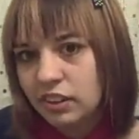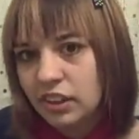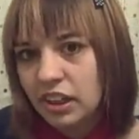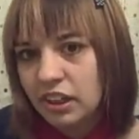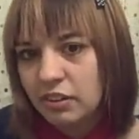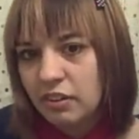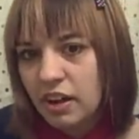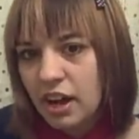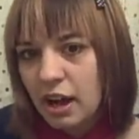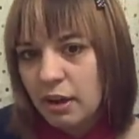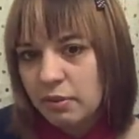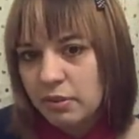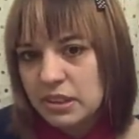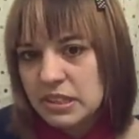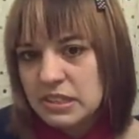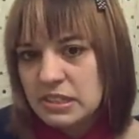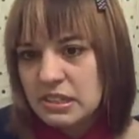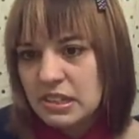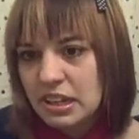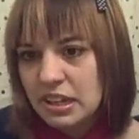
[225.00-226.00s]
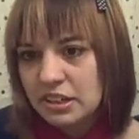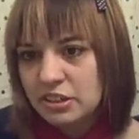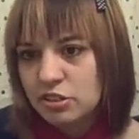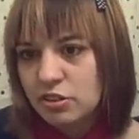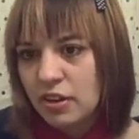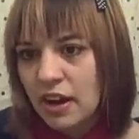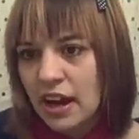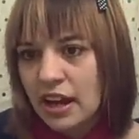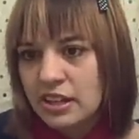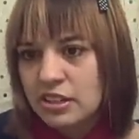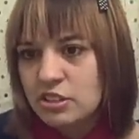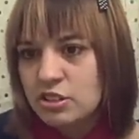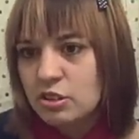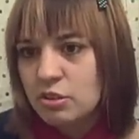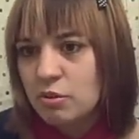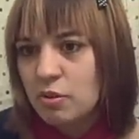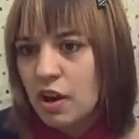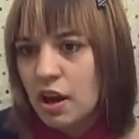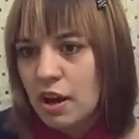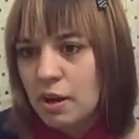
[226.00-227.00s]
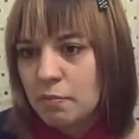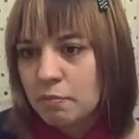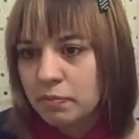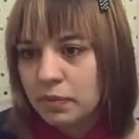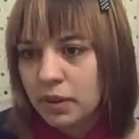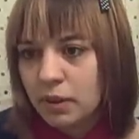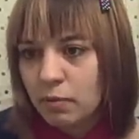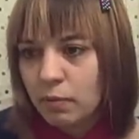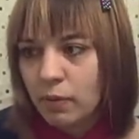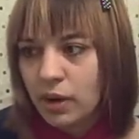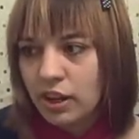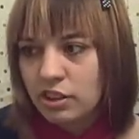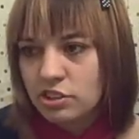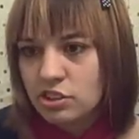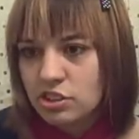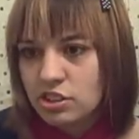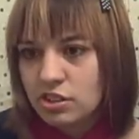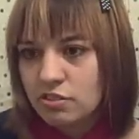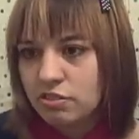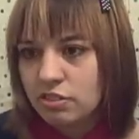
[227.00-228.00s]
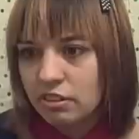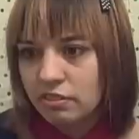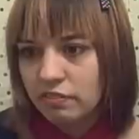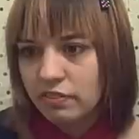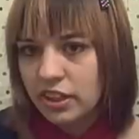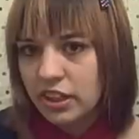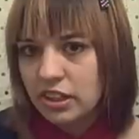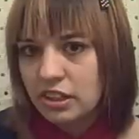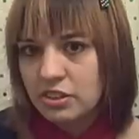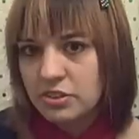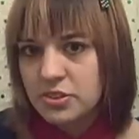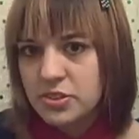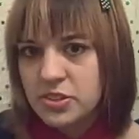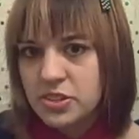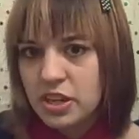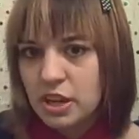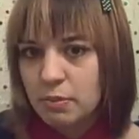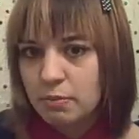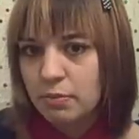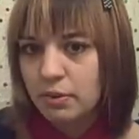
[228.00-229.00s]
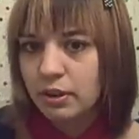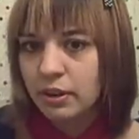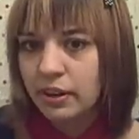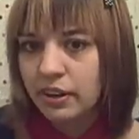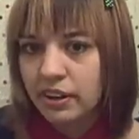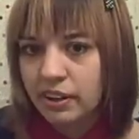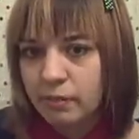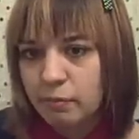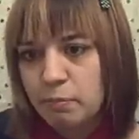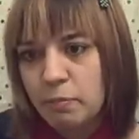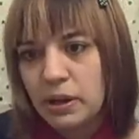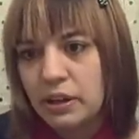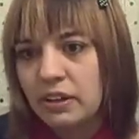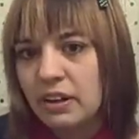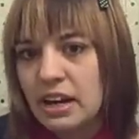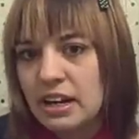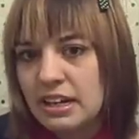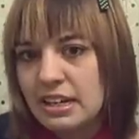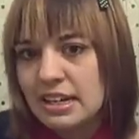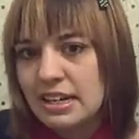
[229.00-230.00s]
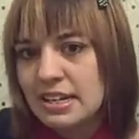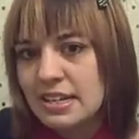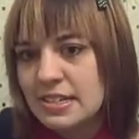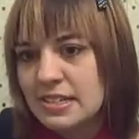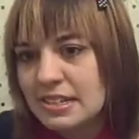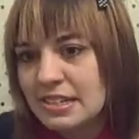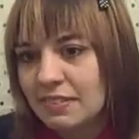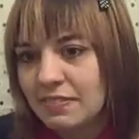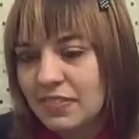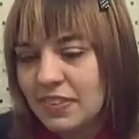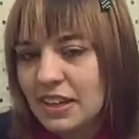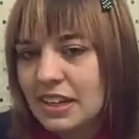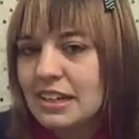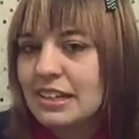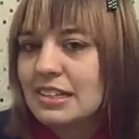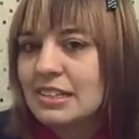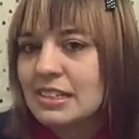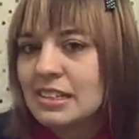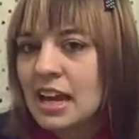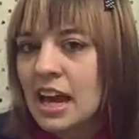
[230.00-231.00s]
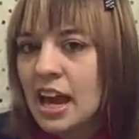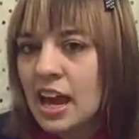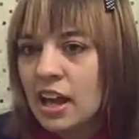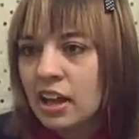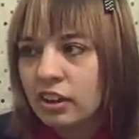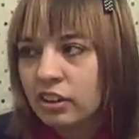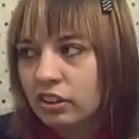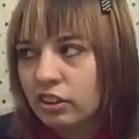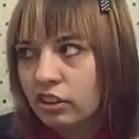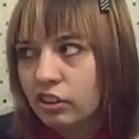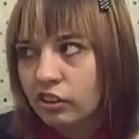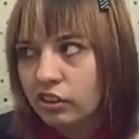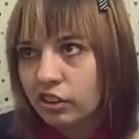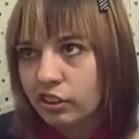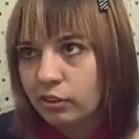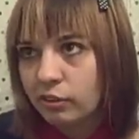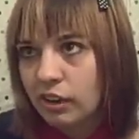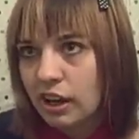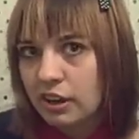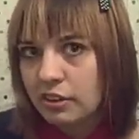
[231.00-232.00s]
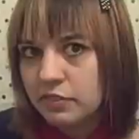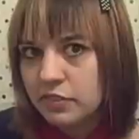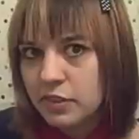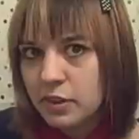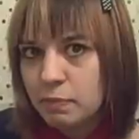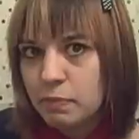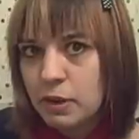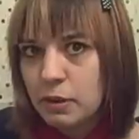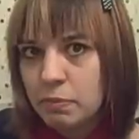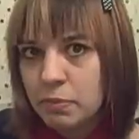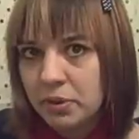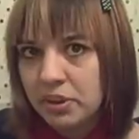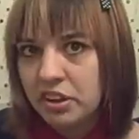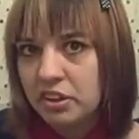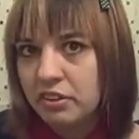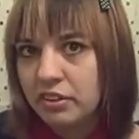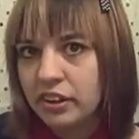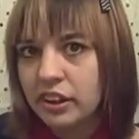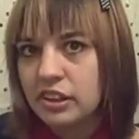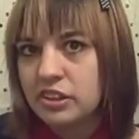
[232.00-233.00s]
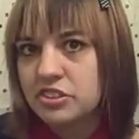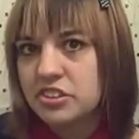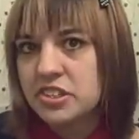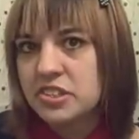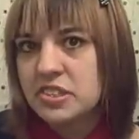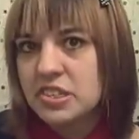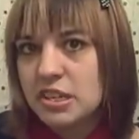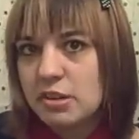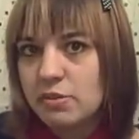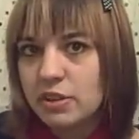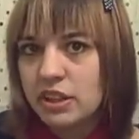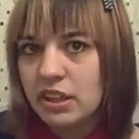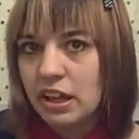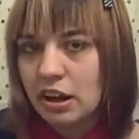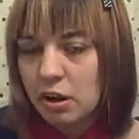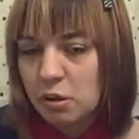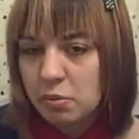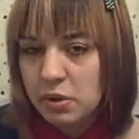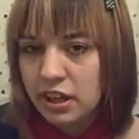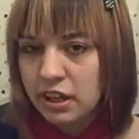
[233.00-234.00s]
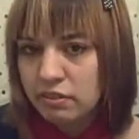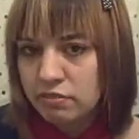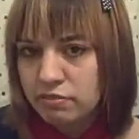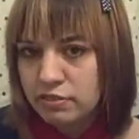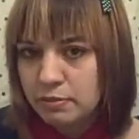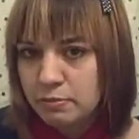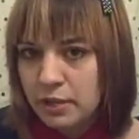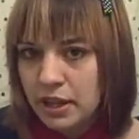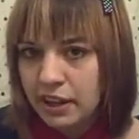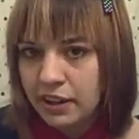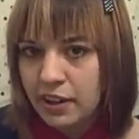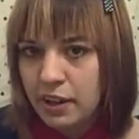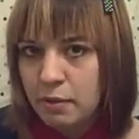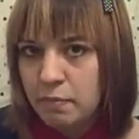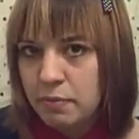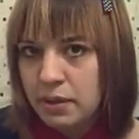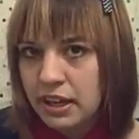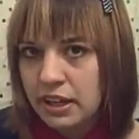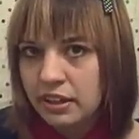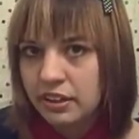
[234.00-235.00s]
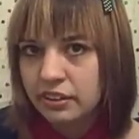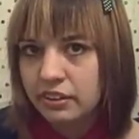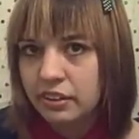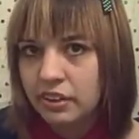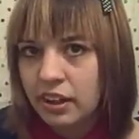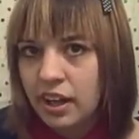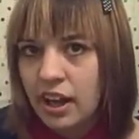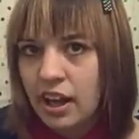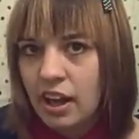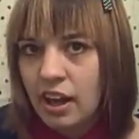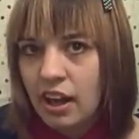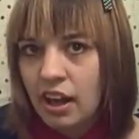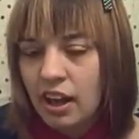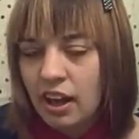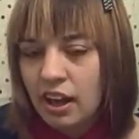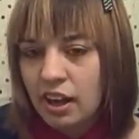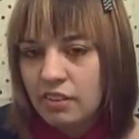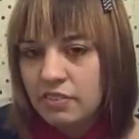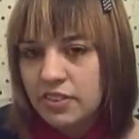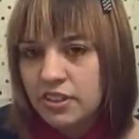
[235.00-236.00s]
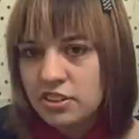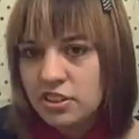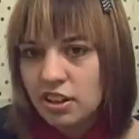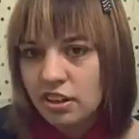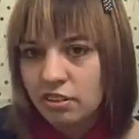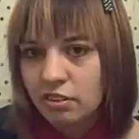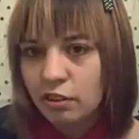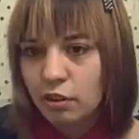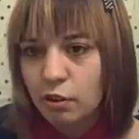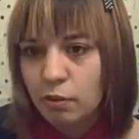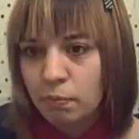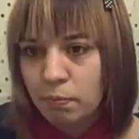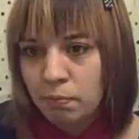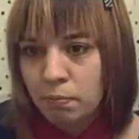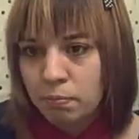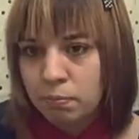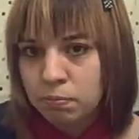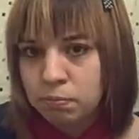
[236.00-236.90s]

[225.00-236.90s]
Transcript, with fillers: you know, I would say try to um, watch different videos to get more better ideas of things look around the people your age and see what they're wearing for makeup and if the general